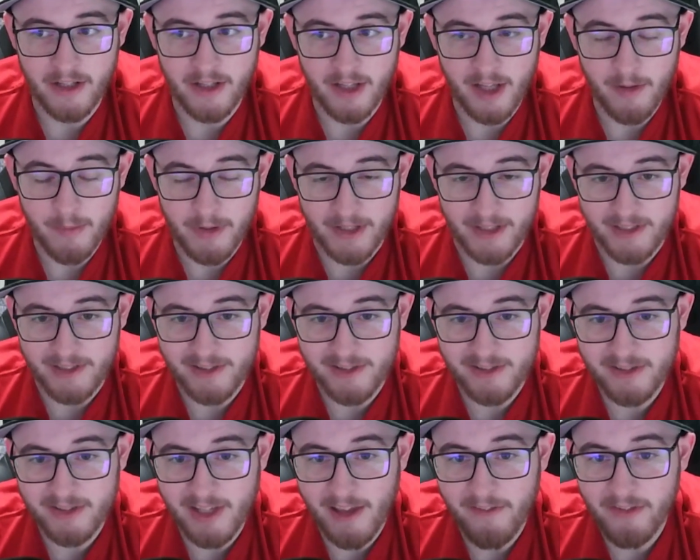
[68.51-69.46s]
That makes
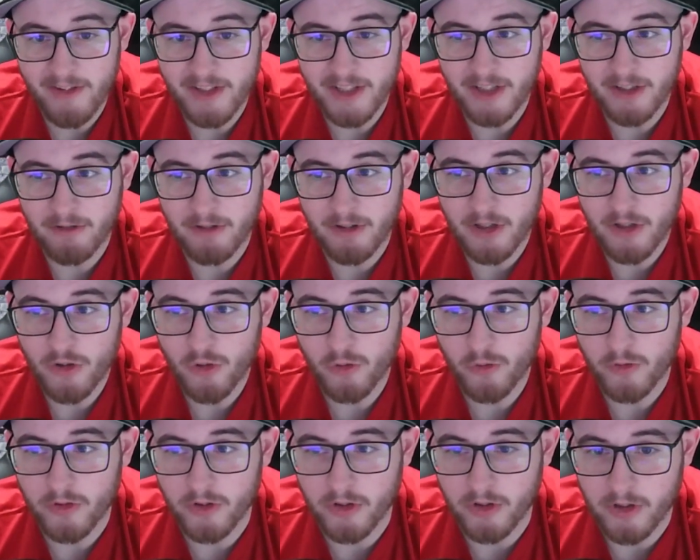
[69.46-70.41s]
7 in a row
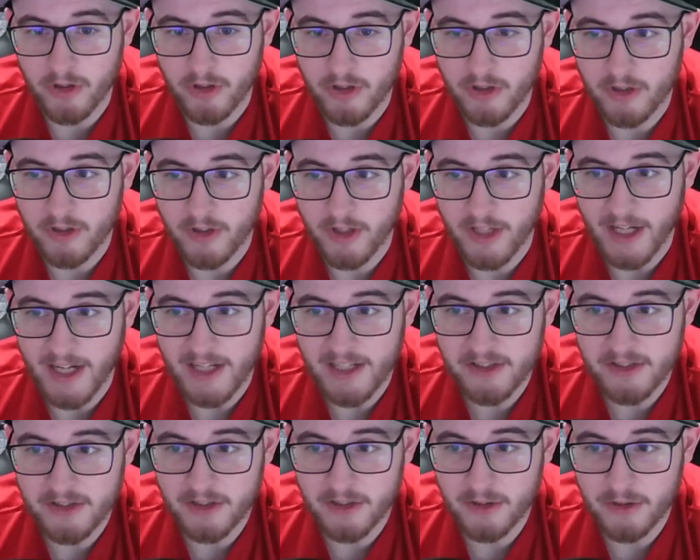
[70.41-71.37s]
for the
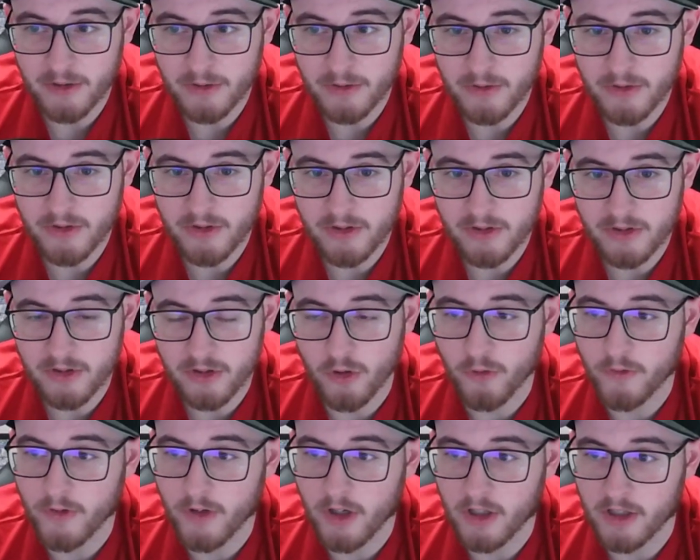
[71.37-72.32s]
Astros so
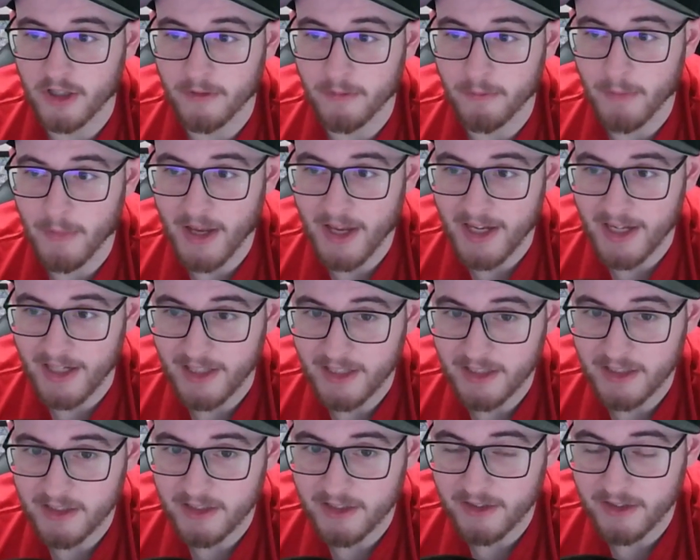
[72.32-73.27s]
far in May.